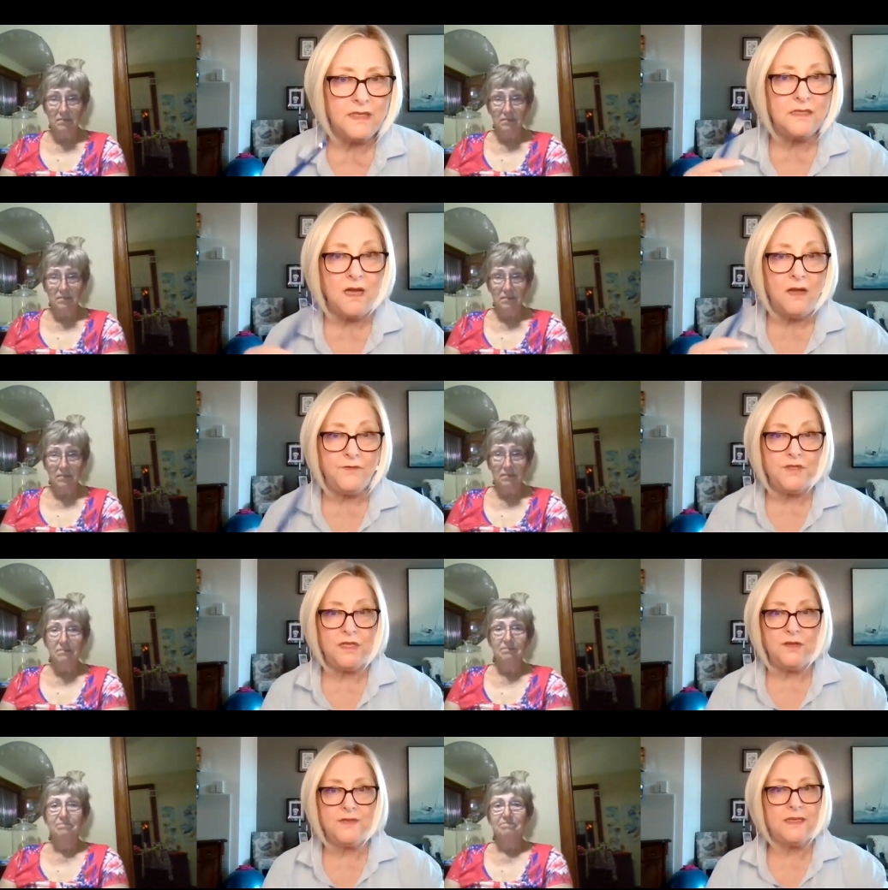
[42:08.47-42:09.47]
Speaker 1: The
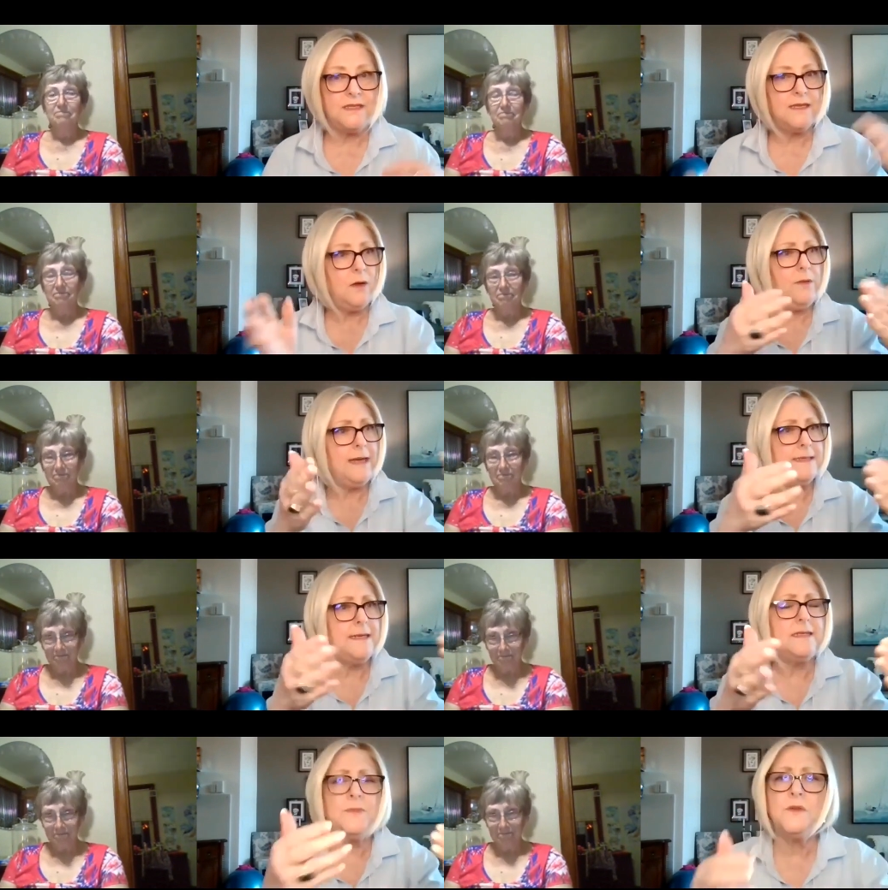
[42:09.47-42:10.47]
autophagy goes in and says, oh,
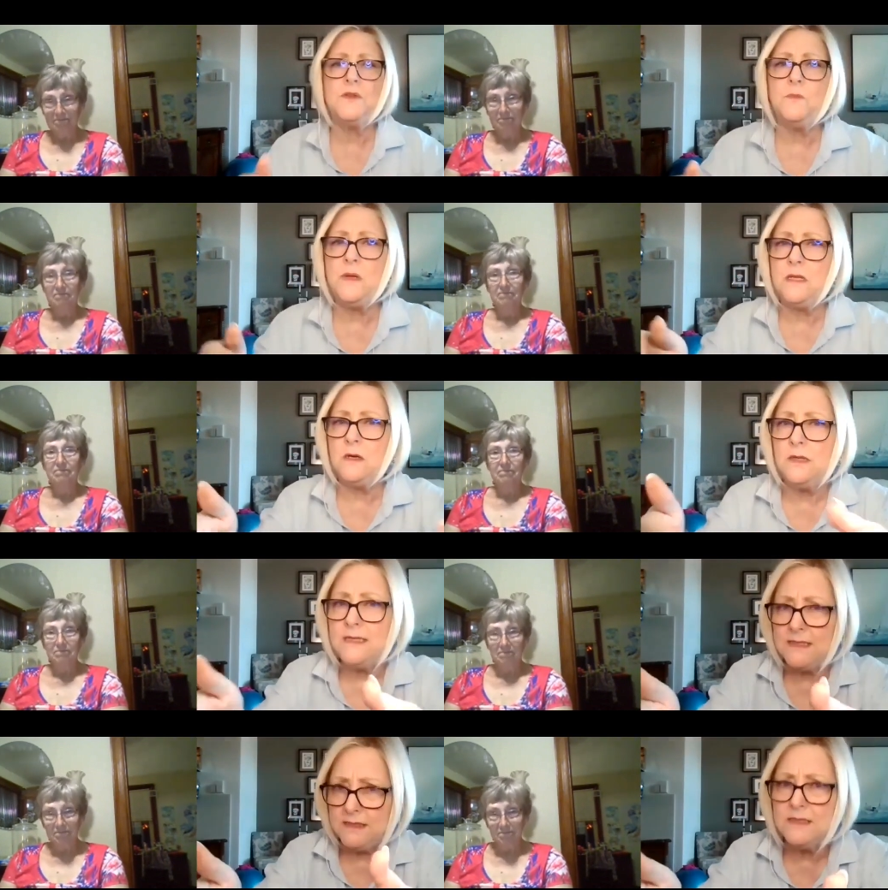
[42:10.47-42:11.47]
that's not supposed to be
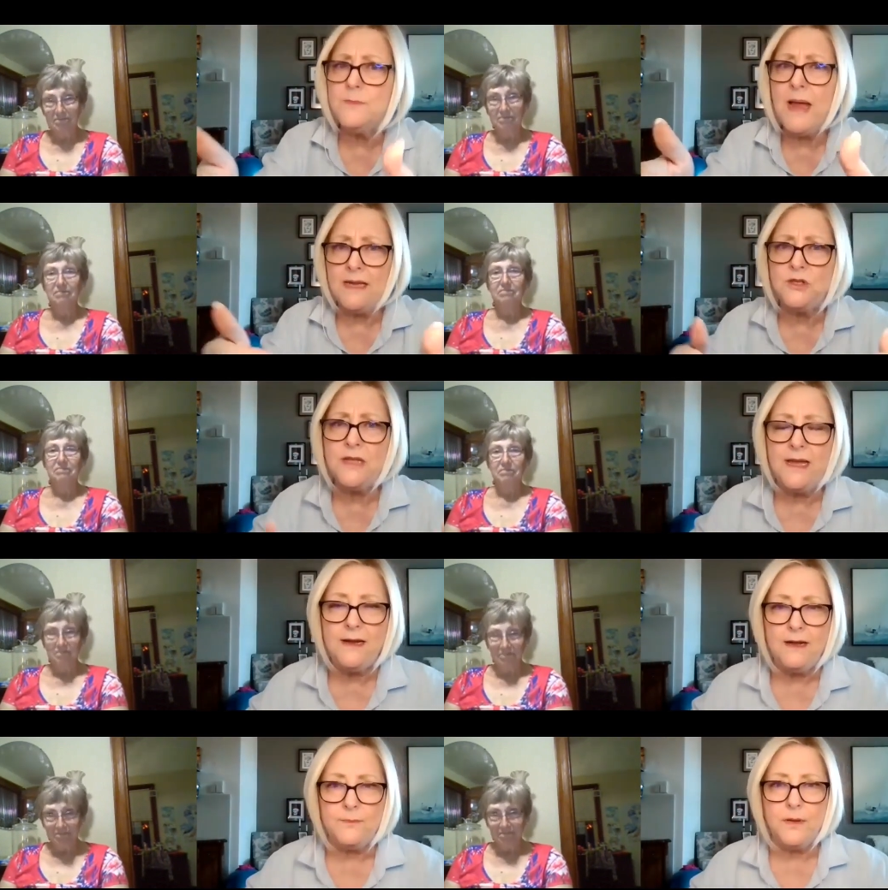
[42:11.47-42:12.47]
there. Let's patch
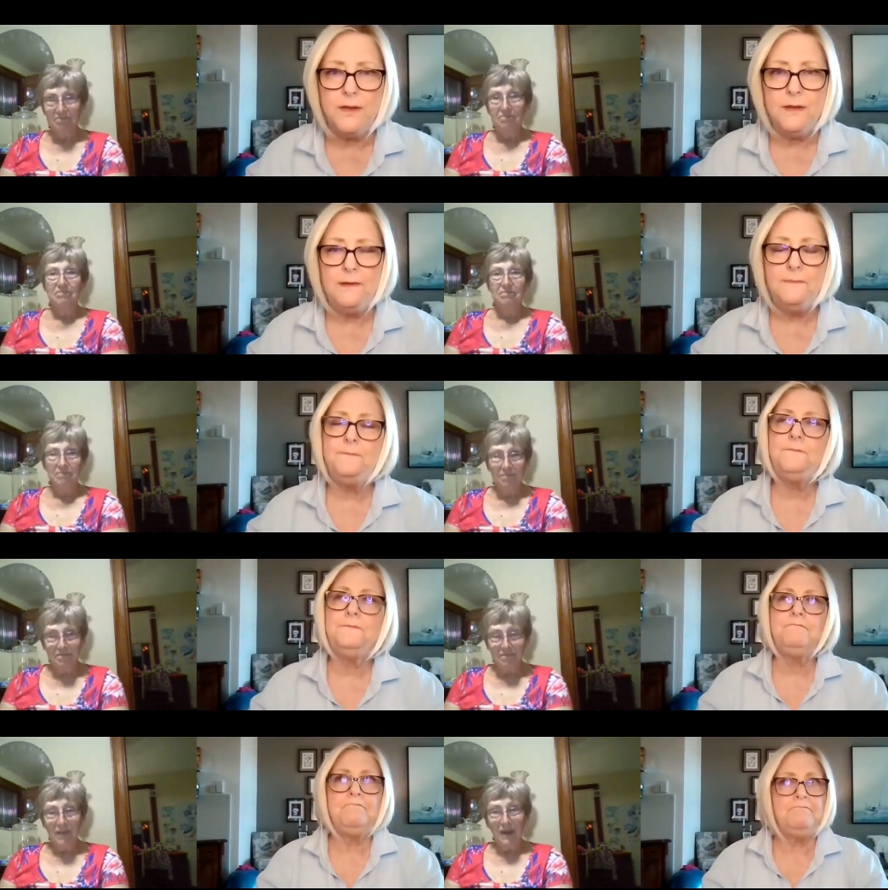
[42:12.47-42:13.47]
that up.
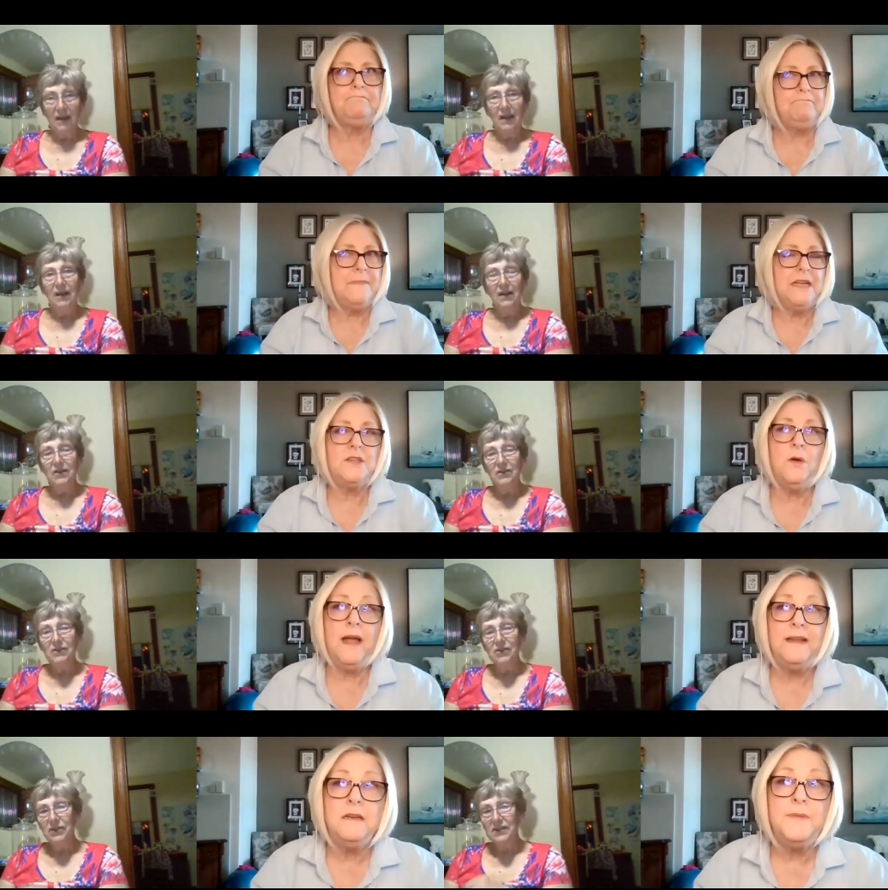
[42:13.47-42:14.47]

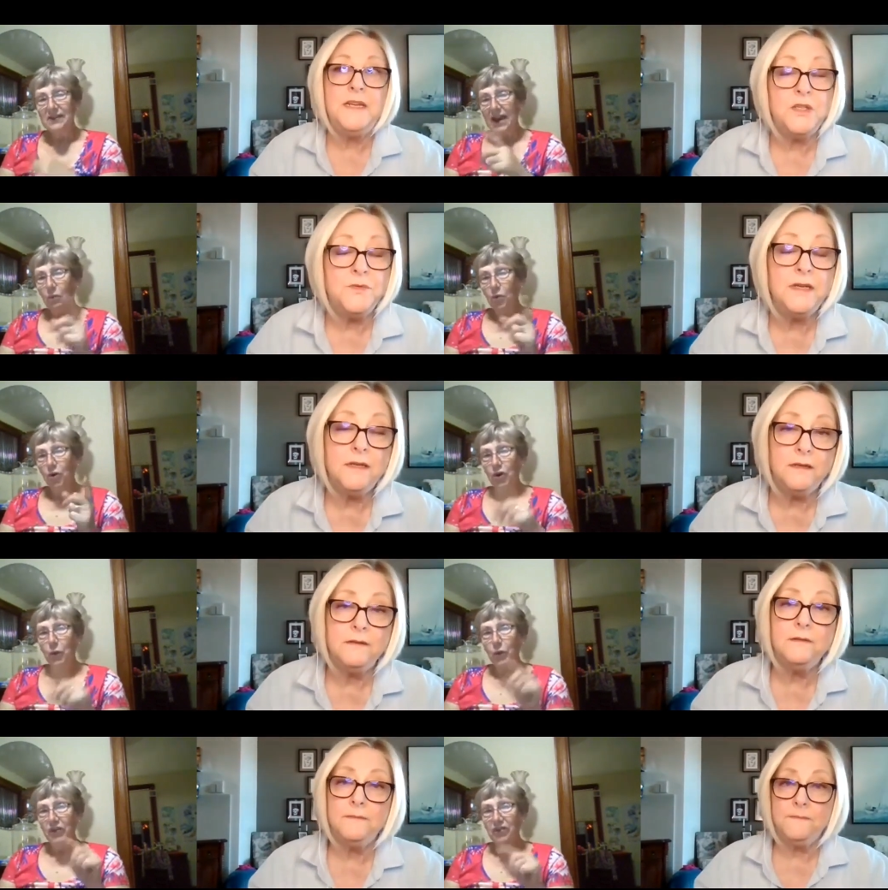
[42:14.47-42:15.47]
So
Speaker 2: I'm going to be doing. So does that
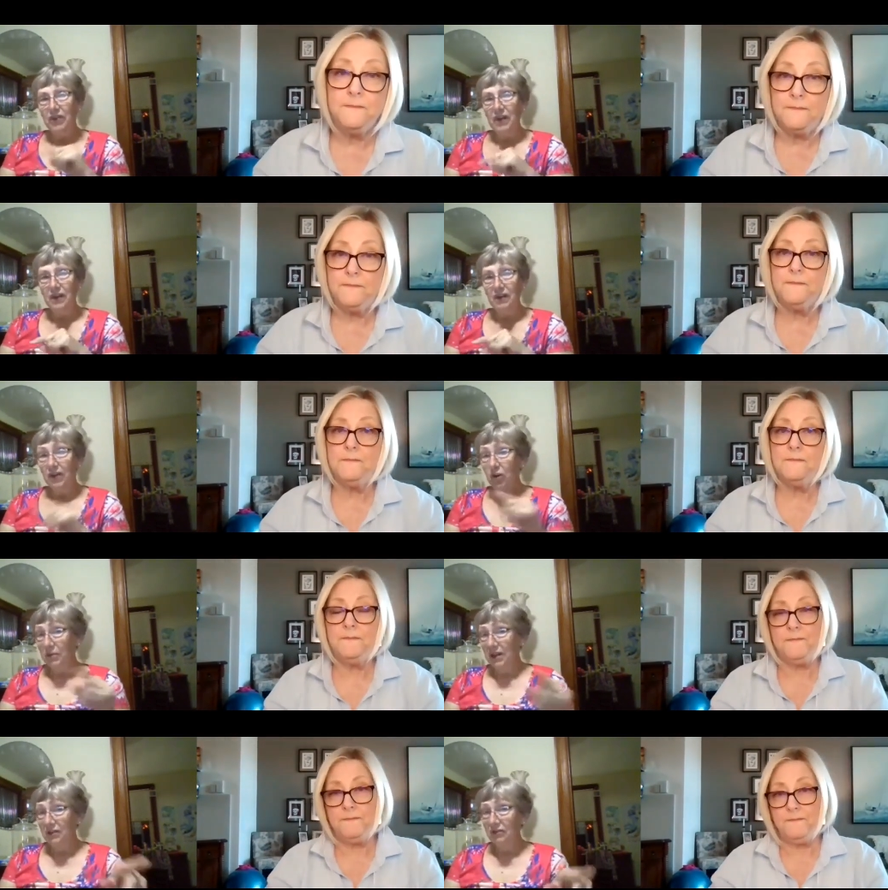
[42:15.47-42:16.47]
work with the
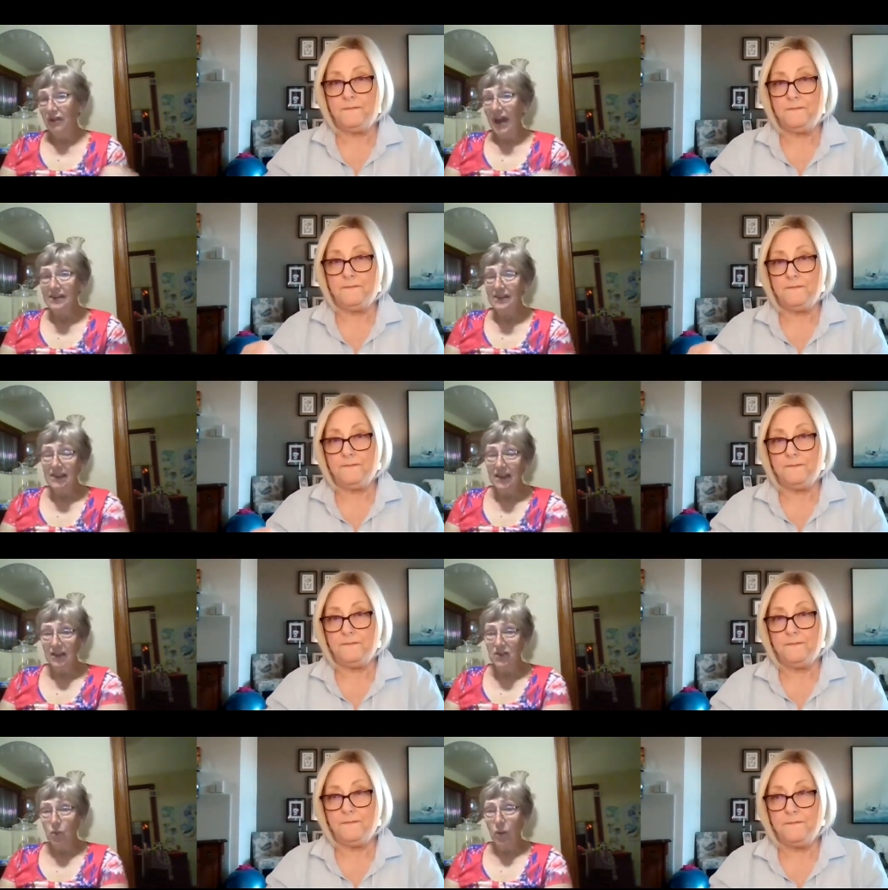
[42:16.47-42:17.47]
intermittent
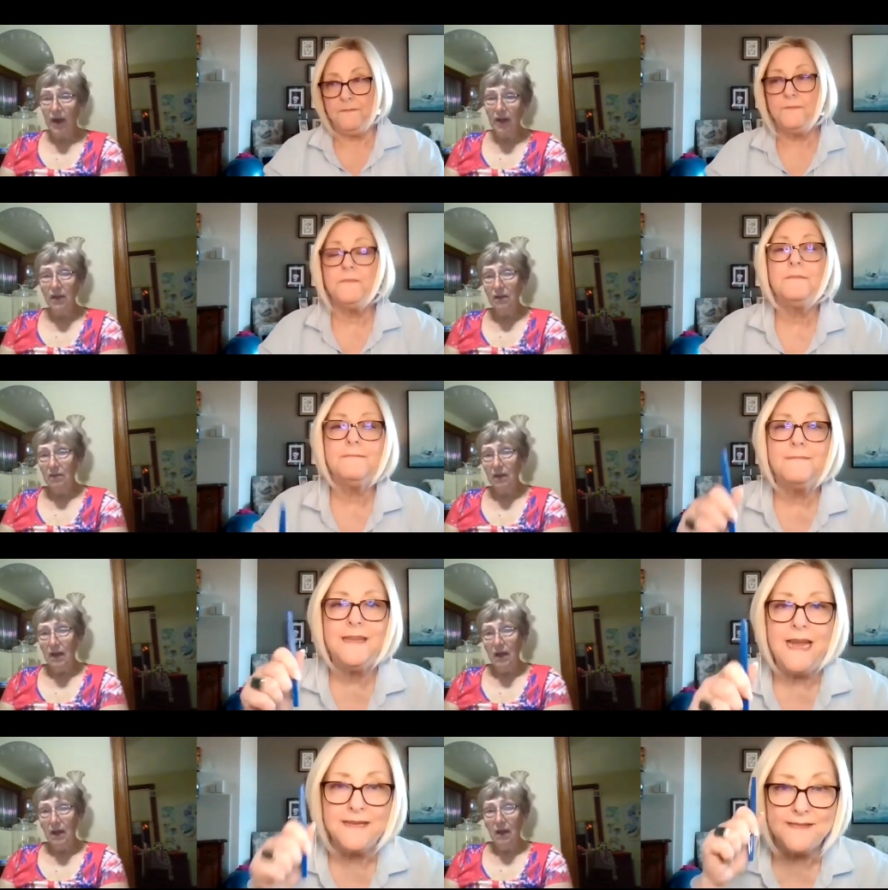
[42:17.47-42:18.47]
fasting as well?
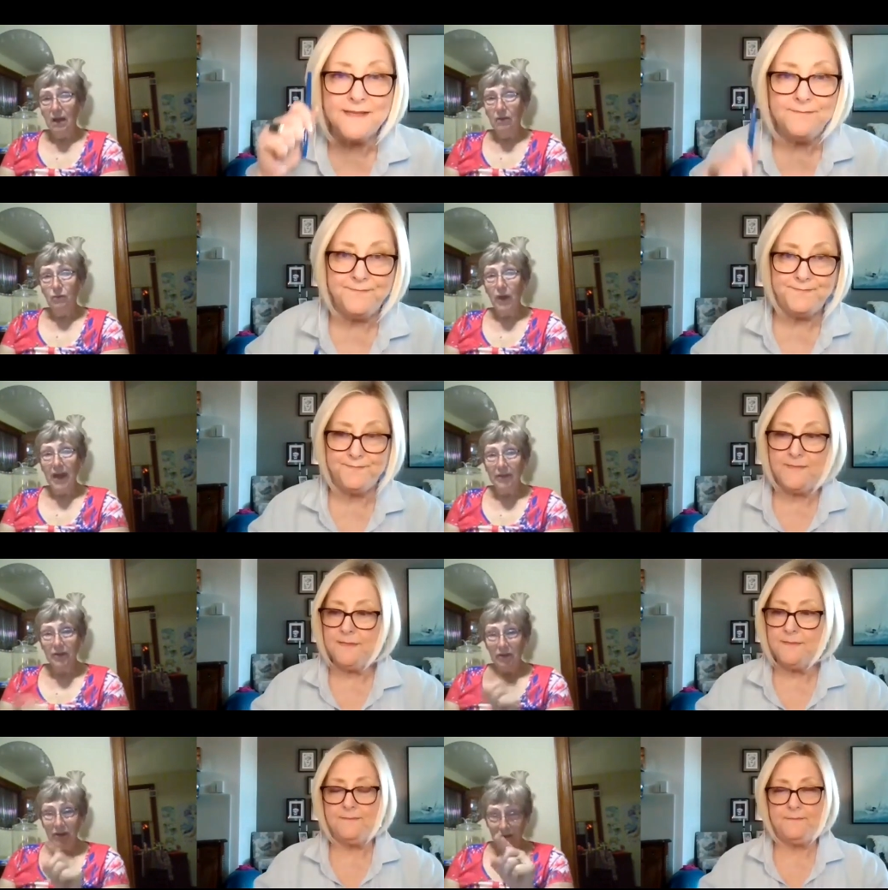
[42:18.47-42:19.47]
Speaker 1: Yes.
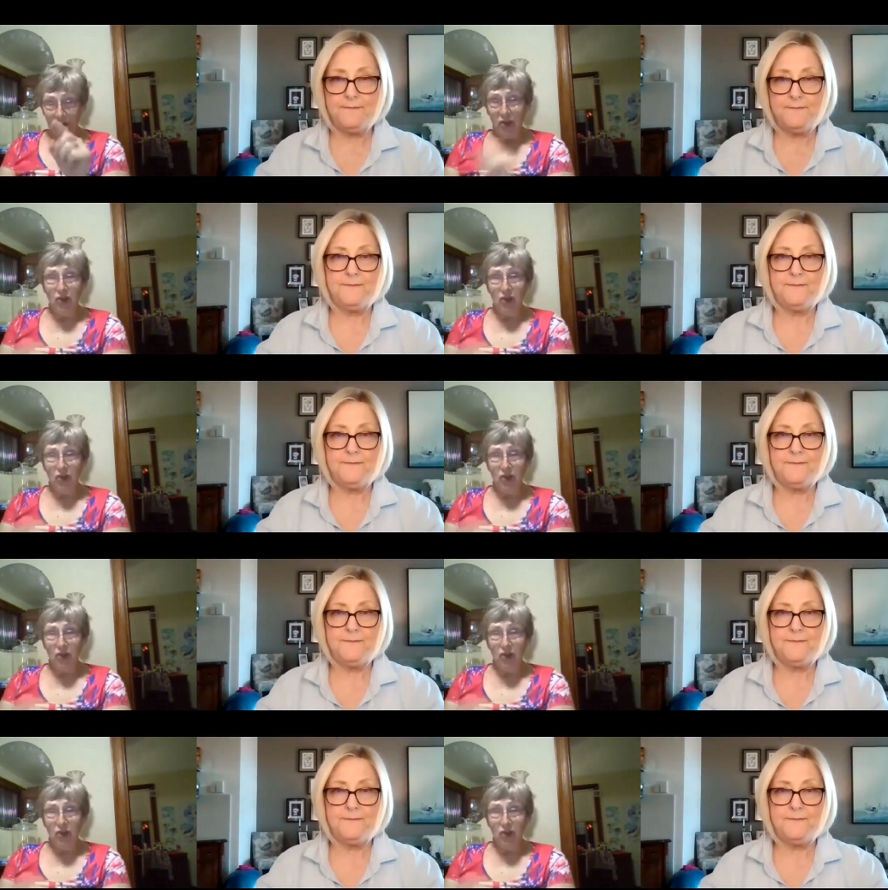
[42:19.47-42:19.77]
Speaker 2: Rather than